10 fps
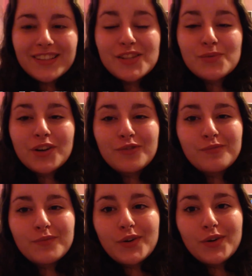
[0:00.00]
this is
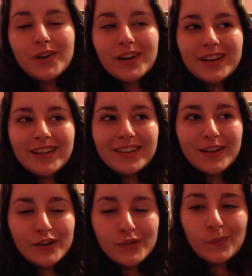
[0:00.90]
one more
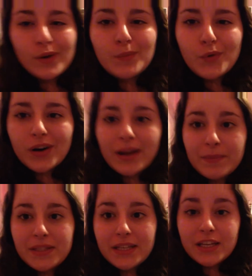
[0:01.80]

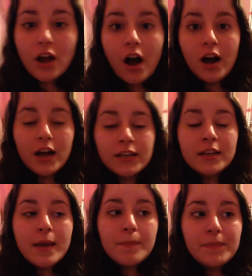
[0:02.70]
update on